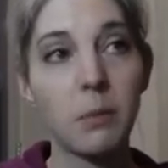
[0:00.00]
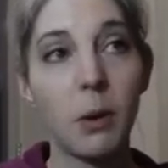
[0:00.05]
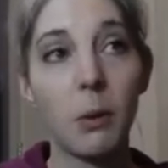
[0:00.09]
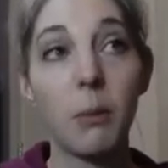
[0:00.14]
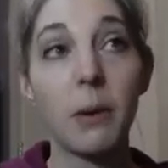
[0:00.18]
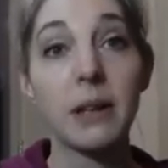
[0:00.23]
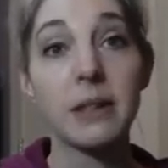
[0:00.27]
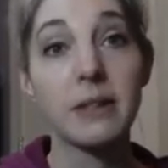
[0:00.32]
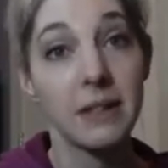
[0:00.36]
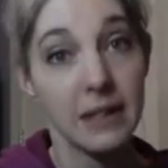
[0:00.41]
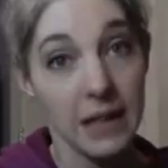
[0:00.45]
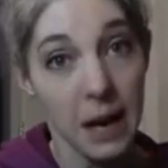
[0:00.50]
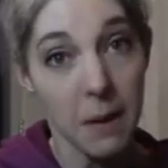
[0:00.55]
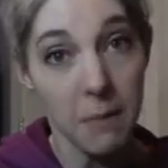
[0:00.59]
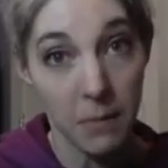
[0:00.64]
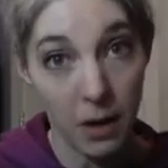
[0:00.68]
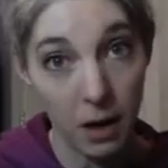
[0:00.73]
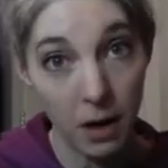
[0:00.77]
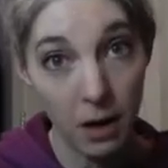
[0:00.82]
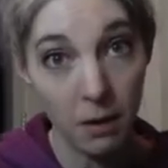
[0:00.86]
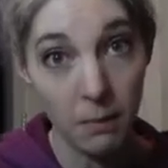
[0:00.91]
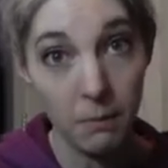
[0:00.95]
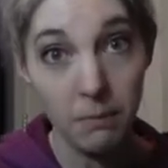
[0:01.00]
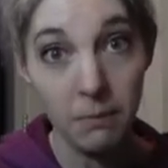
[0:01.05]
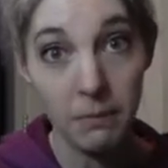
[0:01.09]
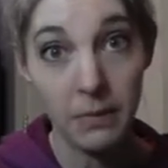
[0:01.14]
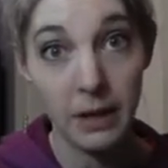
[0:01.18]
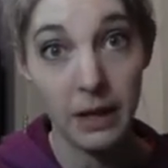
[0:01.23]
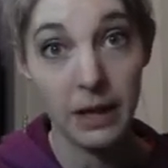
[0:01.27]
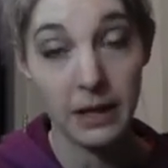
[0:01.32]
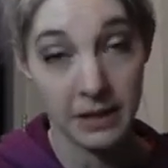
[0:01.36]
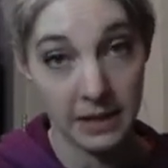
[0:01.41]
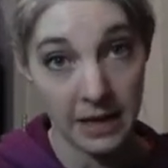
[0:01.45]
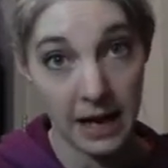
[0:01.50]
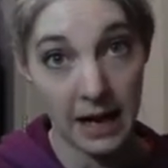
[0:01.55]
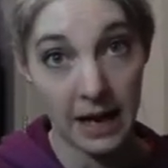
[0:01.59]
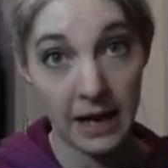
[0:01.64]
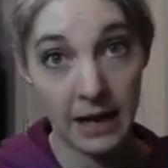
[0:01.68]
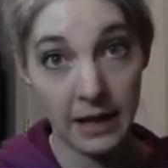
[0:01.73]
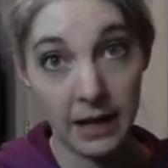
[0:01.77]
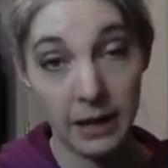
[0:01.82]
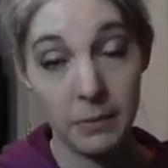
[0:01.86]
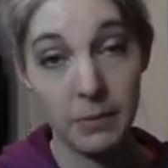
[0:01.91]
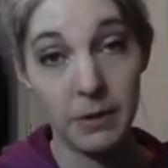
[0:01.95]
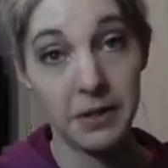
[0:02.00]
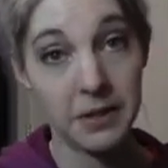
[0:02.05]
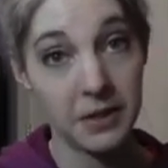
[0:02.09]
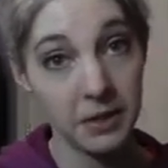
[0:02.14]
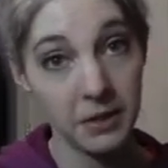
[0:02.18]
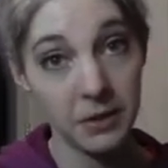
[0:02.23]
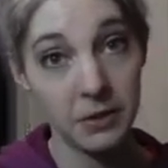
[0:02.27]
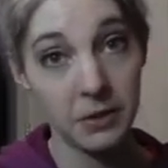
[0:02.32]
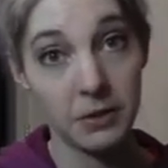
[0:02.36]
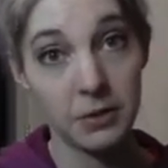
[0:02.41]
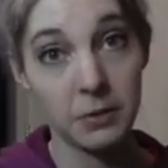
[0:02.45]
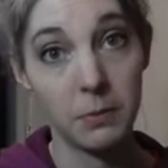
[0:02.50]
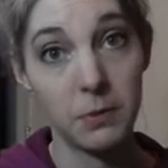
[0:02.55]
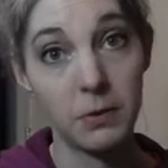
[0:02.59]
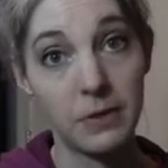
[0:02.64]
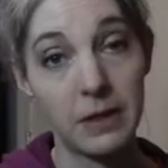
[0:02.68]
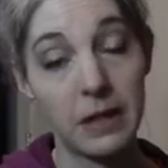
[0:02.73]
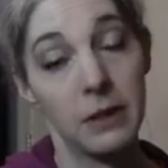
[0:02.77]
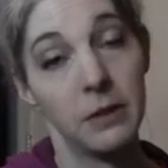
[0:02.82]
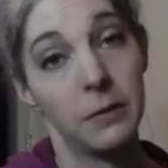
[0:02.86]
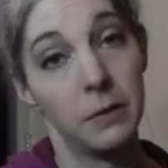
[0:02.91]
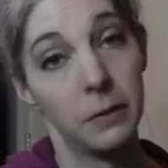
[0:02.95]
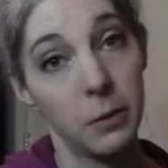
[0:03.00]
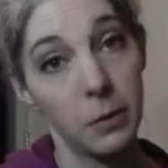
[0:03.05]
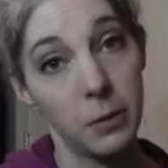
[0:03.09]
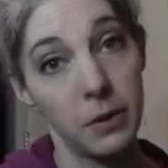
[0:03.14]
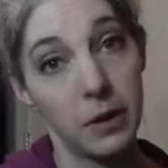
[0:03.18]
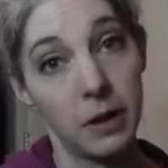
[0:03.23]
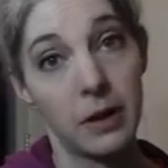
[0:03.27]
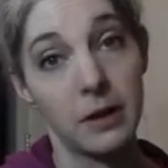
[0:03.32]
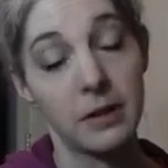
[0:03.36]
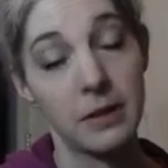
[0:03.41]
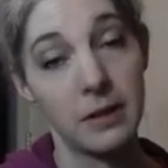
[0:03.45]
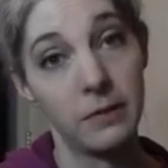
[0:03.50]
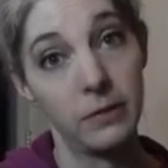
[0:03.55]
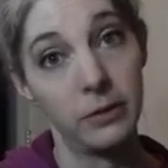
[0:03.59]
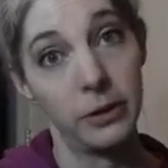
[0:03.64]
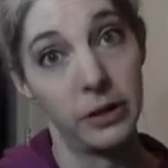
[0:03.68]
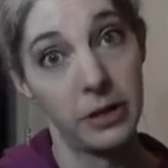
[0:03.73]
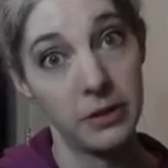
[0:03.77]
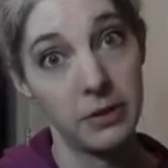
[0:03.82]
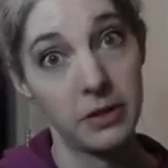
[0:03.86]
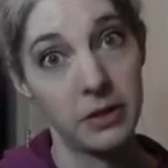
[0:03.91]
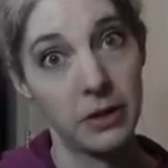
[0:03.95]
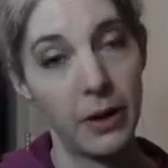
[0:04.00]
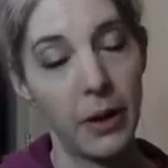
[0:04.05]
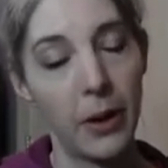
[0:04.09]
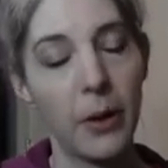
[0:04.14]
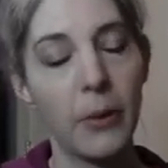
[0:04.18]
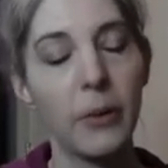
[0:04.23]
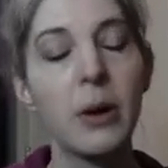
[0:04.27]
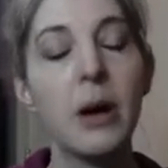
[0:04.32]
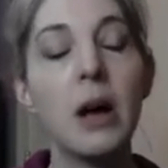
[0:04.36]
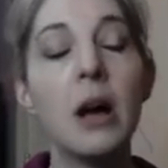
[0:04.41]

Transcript: But my stepmom and dad and my sisters moved down to Florida several years ago.